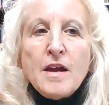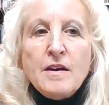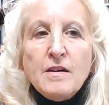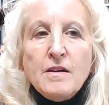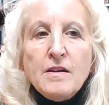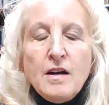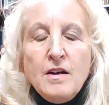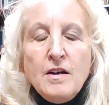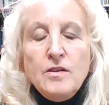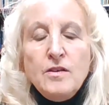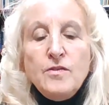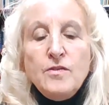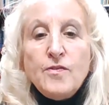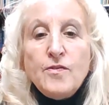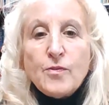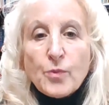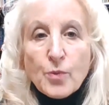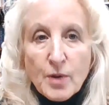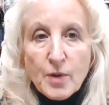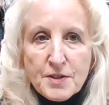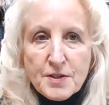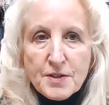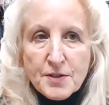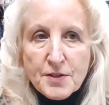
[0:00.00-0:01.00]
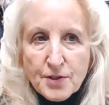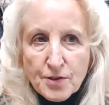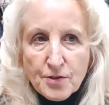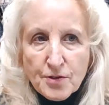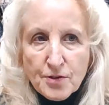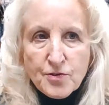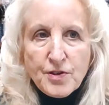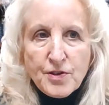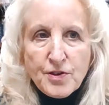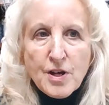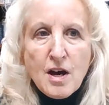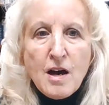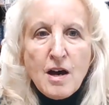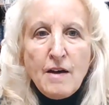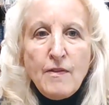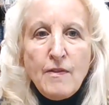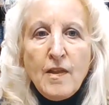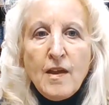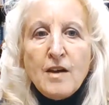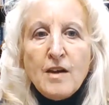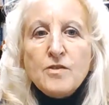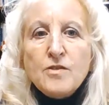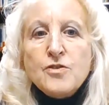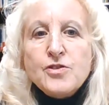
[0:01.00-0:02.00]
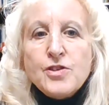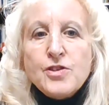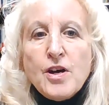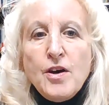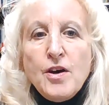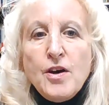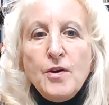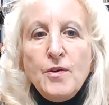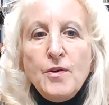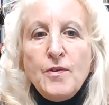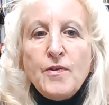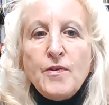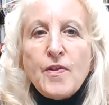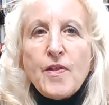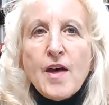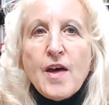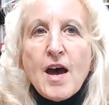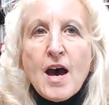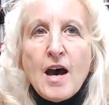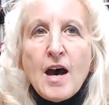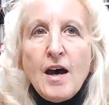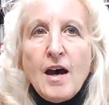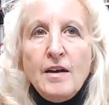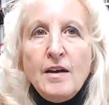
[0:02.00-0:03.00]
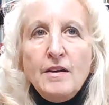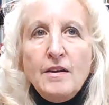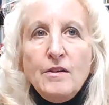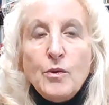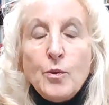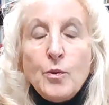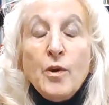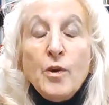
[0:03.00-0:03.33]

of research done that shows that